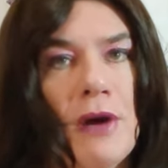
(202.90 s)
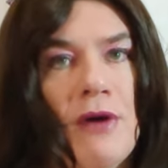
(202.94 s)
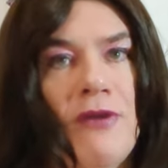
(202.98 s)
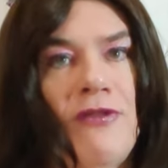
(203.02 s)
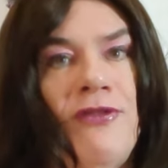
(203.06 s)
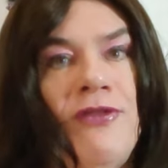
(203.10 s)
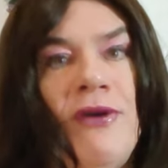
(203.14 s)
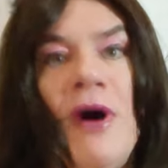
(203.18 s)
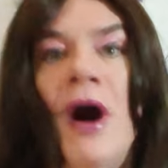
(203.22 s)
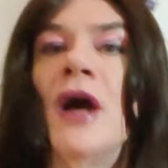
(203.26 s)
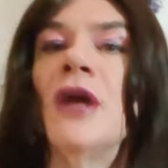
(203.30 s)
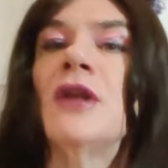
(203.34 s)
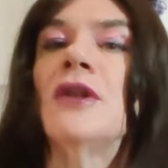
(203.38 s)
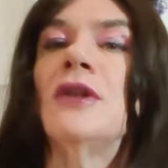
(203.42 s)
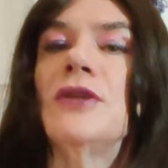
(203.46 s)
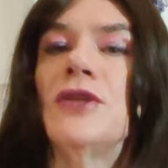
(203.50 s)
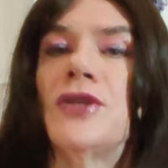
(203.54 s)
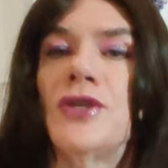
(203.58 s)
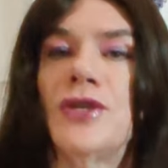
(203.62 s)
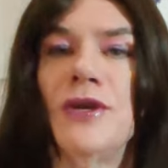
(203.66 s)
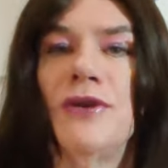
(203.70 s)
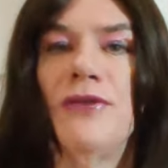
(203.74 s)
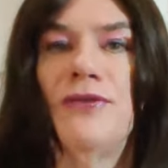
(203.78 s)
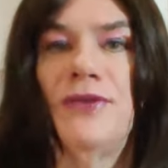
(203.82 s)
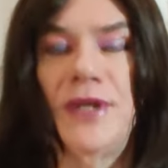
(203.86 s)
a
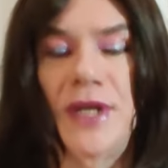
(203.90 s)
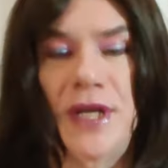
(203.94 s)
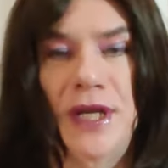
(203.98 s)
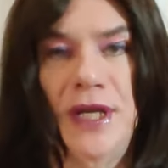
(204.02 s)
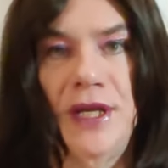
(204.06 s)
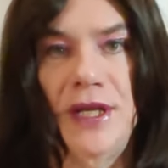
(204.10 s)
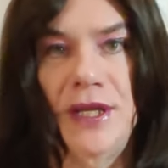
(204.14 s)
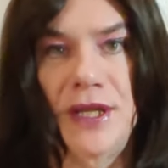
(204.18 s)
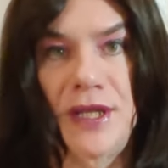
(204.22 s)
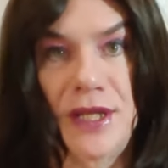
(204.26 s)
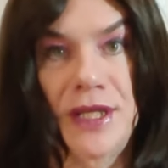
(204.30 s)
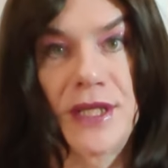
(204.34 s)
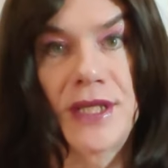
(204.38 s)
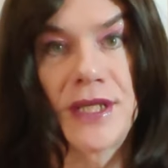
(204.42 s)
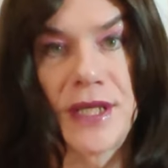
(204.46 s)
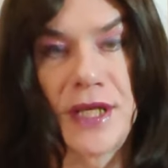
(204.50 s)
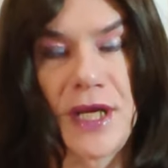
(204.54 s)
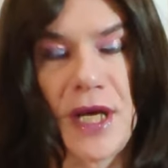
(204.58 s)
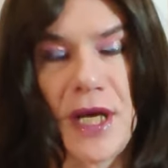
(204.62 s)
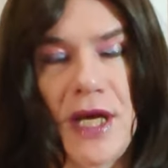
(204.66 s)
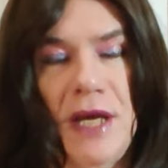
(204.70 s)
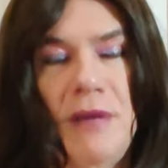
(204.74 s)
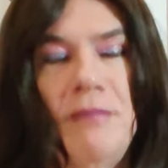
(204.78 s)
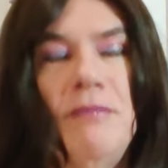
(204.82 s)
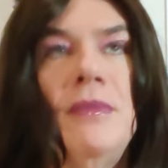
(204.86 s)
vital shift in this
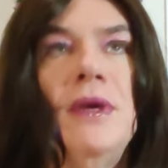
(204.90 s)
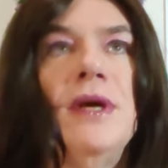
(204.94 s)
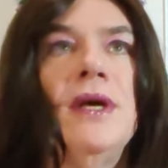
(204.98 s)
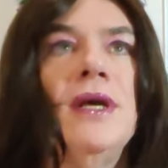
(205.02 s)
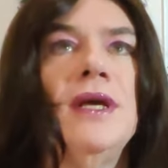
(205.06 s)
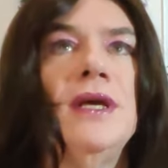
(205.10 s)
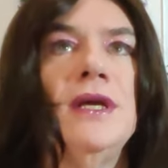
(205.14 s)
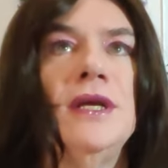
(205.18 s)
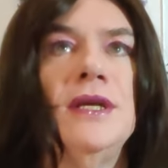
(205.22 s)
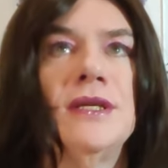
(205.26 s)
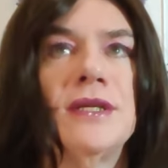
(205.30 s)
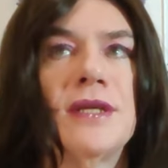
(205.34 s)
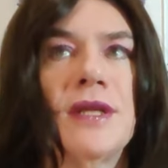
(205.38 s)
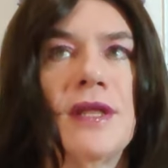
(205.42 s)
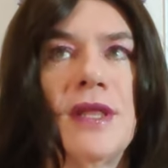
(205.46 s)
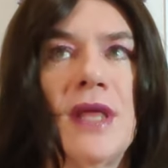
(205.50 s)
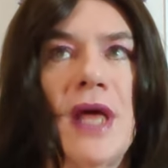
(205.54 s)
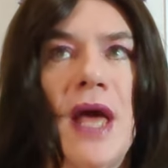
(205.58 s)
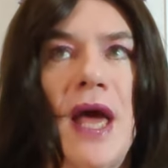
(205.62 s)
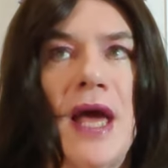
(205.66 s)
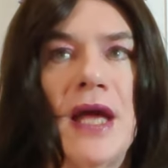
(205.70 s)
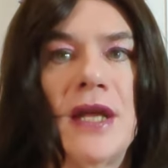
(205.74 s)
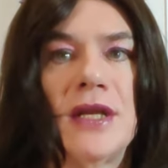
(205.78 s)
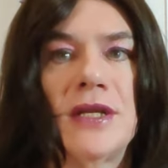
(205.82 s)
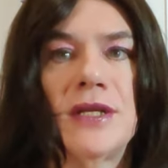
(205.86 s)
game is
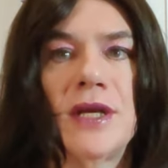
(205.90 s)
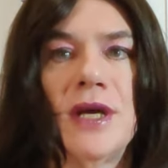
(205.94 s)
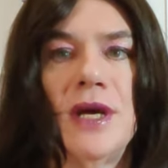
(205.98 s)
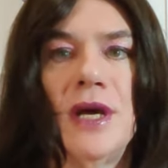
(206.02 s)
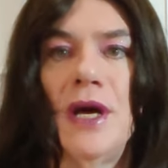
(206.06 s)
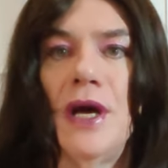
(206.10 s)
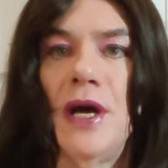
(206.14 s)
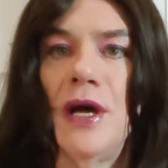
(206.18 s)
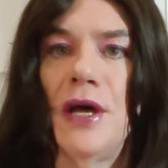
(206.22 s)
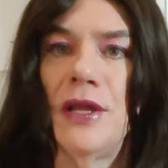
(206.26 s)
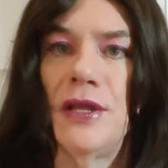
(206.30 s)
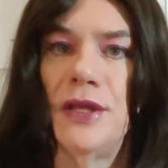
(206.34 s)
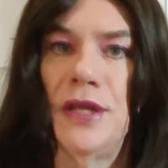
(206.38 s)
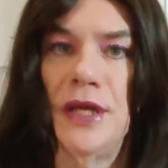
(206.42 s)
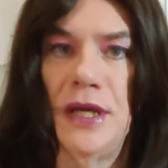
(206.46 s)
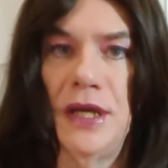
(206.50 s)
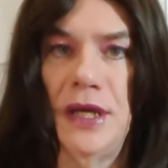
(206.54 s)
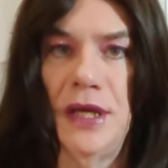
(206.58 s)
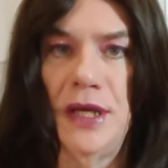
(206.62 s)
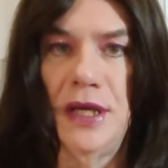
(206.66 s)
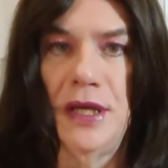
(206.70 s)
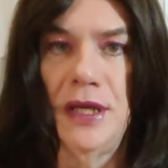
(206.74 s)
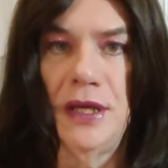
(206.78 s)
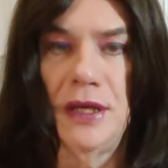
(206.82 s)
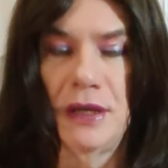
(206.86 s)
that
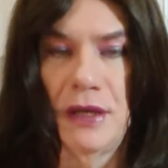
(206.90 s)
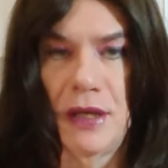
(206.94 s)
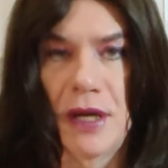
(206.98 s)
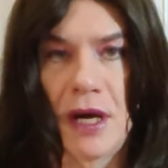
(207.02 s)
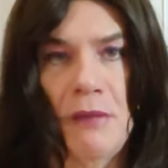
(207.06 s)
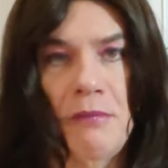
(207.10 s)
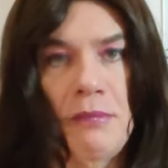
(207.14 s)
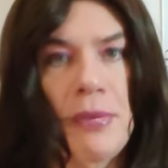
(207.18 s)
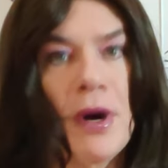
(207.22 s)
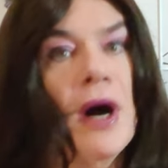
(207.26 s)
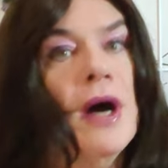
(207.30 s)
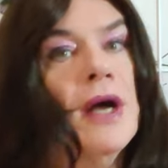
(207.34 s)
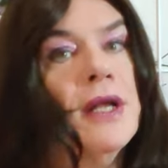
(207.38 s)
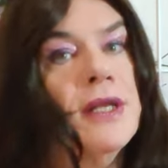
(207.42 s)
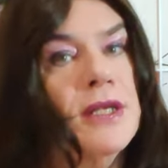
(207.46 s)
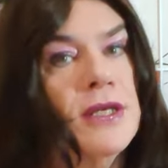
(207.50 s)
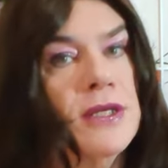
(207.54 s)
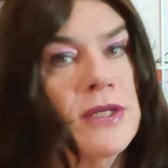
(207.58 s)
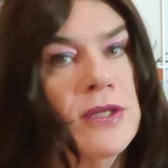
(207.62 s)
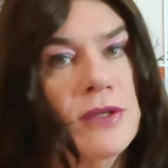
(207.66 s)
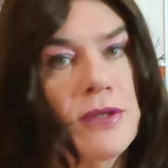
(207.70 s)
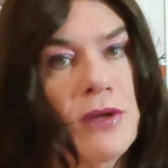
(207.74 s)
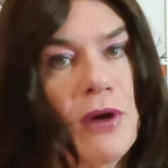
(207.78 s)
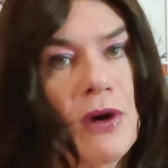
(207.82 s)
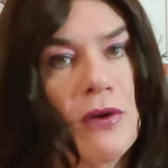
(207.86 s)
the umpire
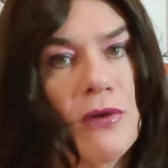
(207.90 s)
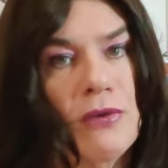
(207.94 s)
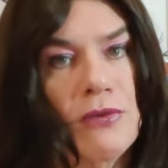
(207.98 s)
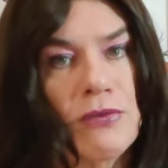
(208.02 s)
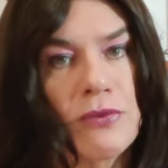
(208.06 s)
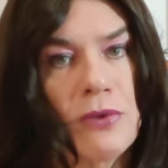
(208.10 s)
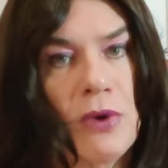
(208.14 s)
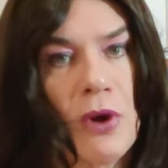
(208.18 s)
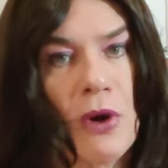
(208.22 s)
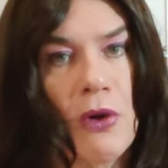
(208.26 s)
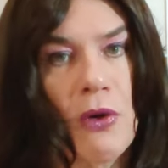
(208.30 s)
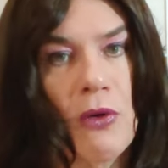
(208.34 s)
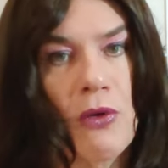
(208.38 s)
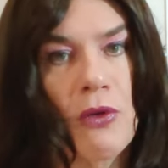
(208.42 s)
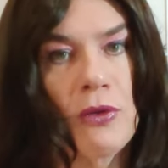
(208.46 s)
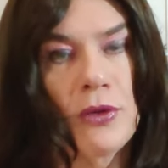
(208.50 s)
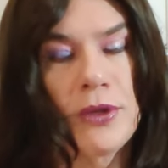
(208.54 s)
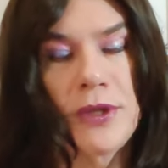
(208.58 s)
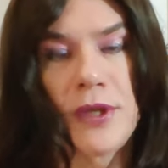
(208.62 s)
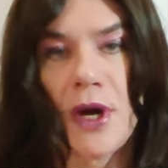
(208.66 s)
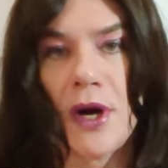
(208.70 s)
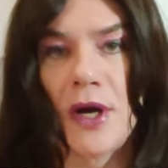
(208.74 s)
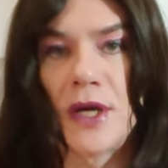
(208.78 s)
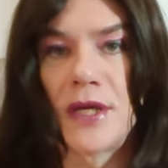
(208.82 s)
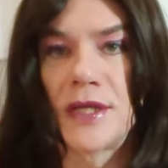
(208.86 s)
does not
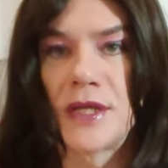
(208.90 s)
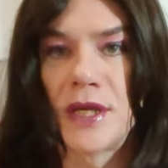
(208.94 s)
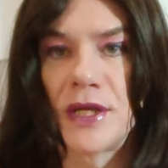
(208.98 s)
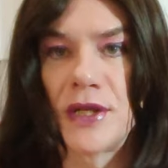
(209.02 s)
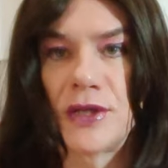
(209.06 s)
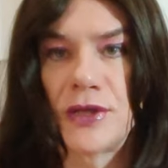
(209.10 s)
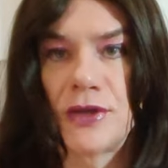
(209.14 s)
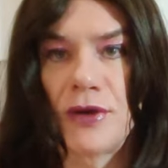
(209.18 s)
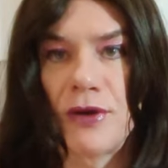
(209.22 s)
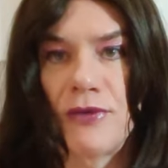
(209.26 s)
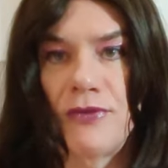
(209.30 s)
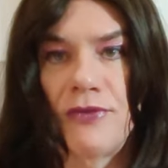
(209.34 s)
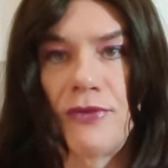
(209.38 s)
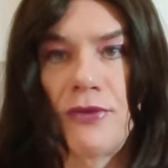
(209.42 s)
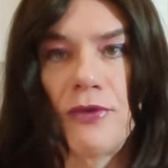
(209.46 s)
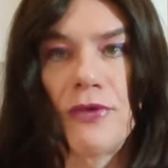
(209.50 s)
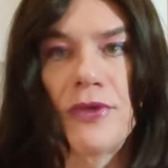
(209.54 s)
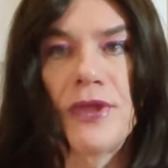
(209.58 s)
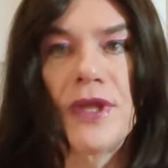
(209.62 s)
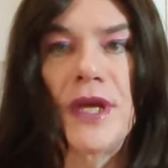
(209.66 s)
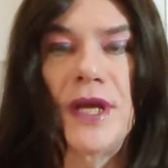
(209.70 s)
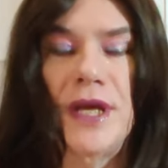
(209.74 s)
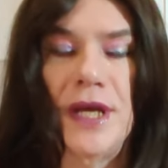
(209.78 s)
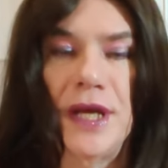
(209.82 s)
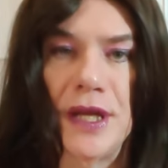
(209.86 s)
roll dice and so
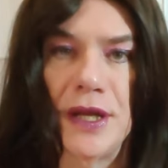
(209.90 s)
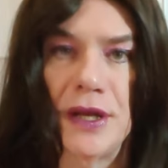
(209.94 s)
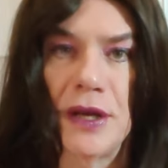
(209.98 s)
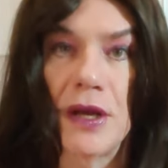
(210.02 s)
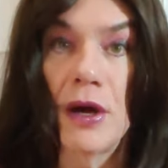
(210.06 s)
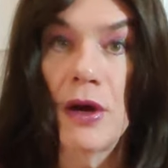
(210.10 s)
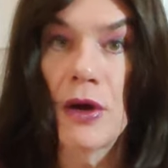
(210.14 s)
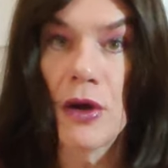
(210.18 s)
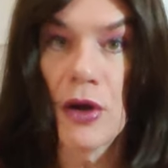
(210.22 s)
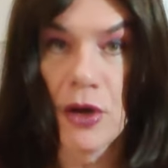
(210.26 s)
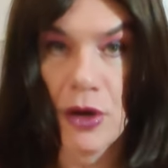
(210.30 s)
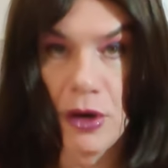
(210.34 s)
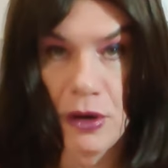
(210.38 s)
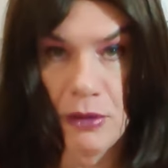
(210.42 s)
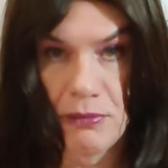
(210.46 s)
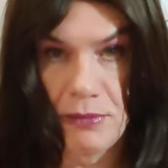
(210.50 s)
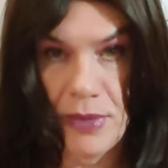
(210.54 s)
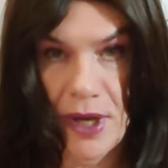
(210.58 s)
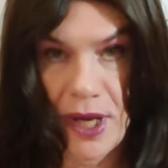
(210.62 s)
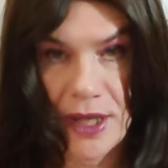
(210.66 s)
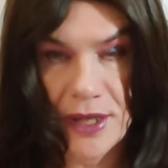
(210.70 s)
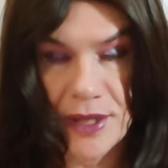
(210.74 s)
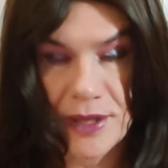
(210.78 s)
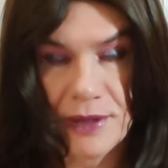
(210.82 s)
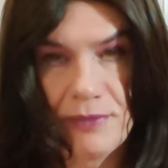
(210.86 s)
forth in
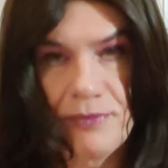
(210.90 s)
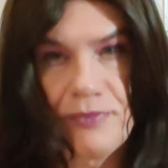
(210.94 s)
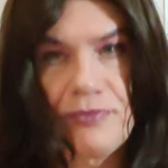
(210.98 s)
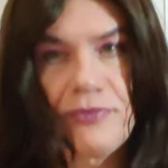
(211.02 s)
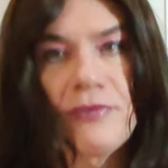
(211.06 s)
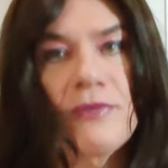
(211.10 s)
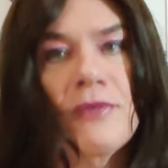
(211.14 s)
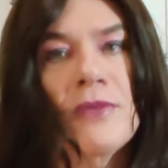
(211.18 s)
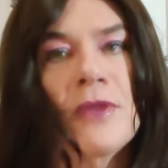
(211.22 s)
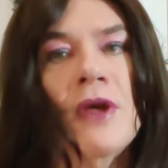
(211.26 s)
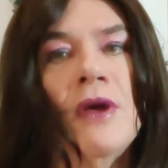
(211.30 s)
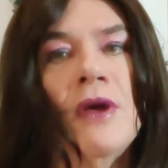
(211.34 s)
combat.